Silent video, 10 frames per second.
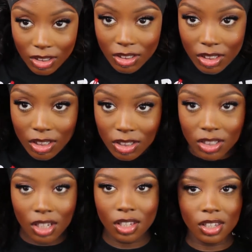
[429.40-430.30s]

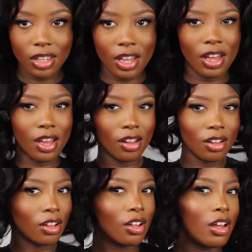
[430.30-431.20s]
Just yeah,
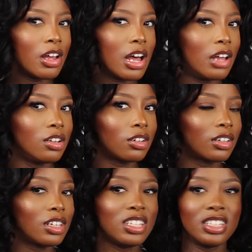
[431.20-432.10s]
look,
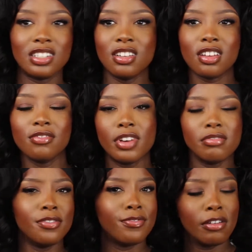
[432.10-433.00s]
this is looking
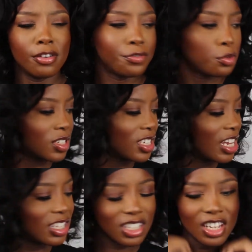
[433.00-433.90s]
very Farrah
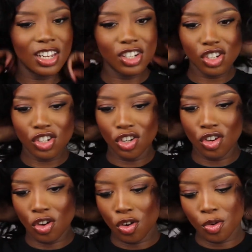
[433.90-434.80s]
Fawcett-ish, you
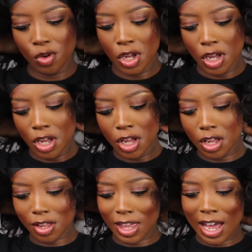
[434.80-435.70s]
know,
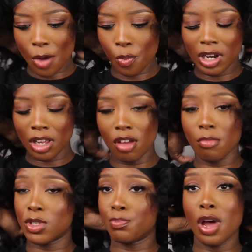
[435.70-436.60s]
Cat
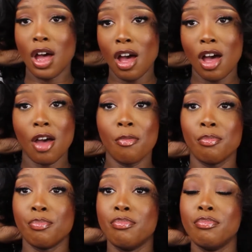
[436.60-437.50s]
Williams perm